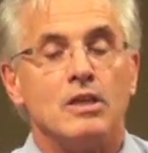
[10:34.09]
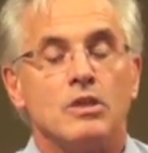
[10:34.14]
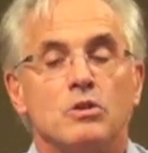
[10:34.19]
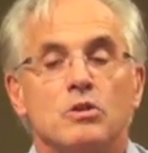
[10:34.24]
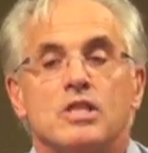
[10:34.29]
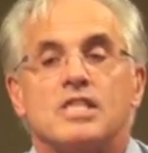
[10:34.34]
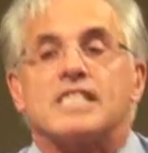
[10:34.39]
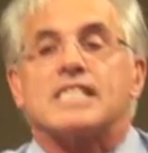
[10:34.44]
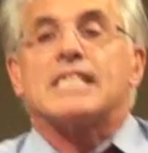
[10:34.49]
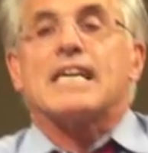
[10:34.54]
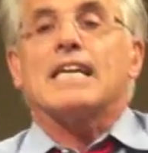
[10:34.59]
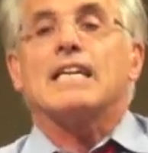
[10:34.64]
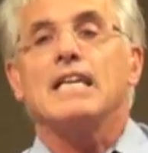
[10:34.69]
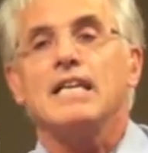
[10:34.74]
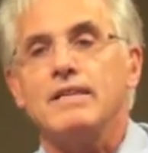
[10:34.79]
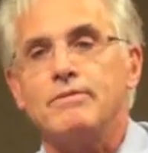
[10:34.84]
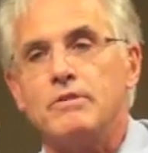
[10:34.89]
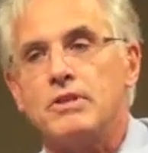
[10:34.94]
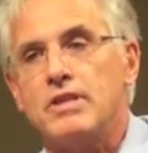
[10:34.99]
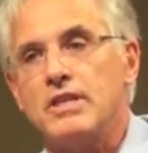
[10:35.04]
you
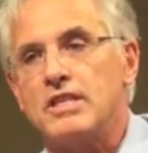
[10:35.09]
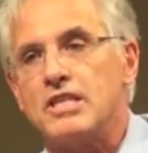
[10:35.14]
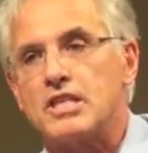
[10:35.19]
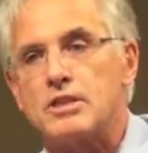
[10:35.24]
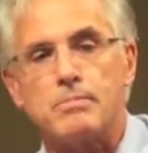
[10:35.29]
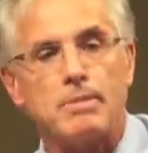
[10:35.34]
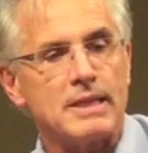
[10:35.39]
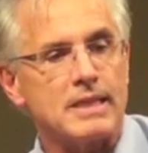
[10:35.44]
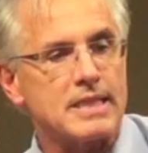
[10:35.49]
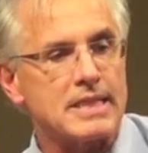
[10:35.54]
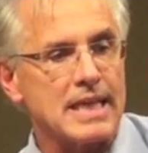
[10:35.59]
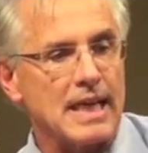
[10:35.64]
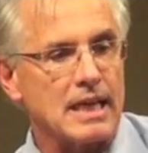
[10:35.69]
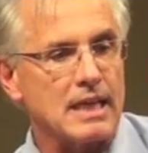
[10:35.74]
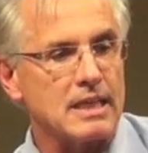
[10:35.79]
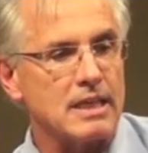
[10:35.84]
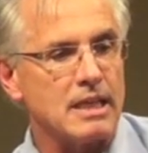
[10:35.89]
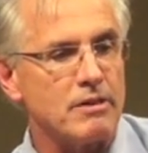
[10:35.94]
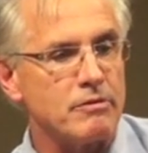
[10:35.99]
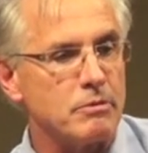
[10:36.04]
suddenly, within a split
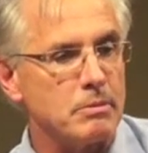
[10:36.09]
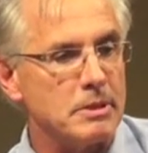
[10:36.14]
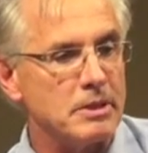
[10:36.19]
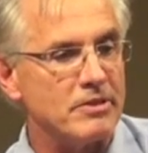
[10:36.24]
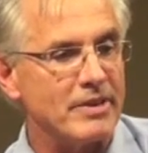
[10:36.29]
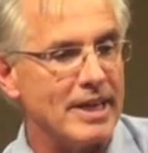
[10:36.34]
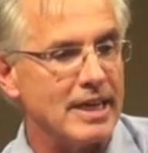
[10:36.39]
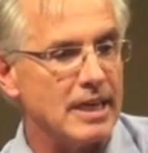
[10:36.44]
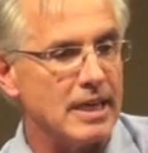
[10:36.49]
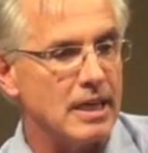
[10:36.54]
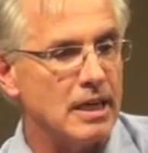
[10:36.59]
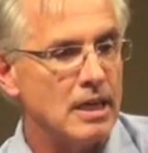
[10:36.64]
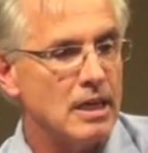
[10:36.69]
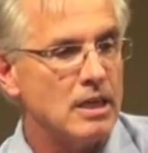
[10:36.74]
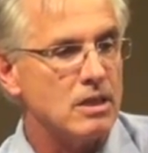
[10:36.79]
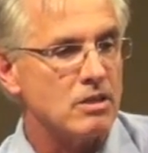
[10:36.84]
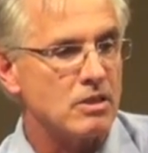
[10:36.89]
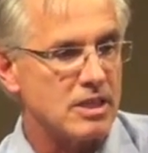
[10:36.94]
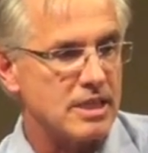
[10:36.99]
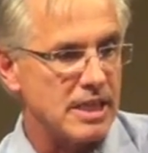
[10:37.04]
second, have to be ready
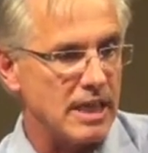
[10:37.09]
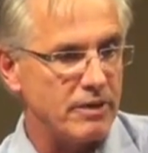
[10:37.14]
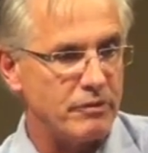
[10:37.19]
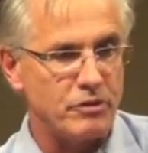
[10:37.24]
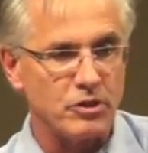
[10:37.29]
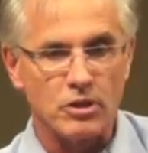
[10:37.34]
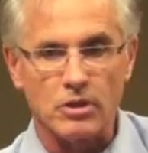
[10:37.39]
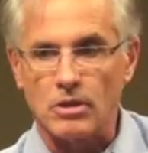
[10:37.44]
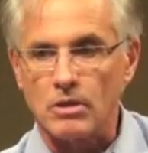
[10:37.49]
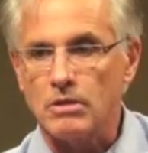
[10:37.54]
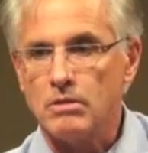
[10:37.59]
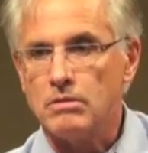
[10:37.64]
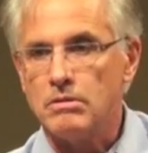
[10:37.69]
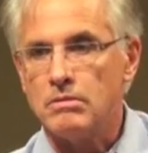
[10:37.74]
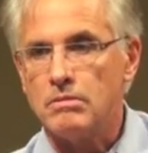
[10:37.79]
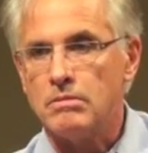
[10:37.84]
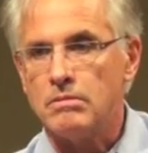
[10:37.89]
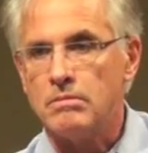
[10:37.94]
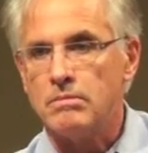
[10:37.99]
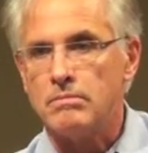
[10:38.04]
to save your
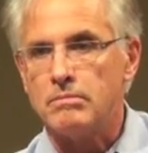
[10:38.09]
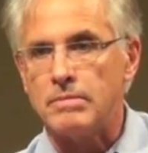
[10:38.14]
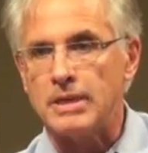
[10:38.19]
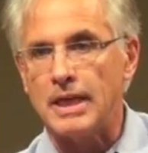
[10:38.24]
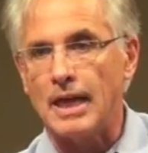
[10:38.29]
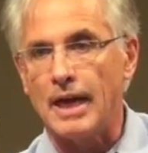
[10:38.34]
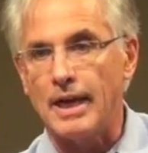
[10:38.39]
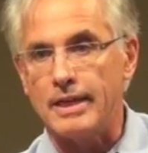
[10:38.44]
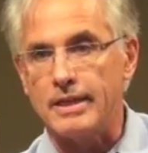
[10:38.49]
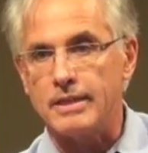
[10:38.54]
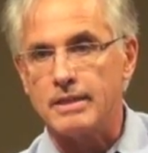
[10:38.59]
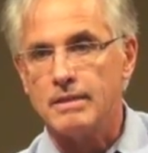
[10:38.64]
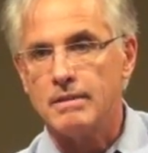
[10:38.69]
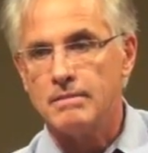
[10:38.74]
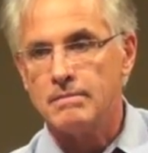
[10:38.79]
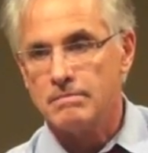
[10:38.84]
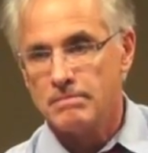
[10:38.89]
behind.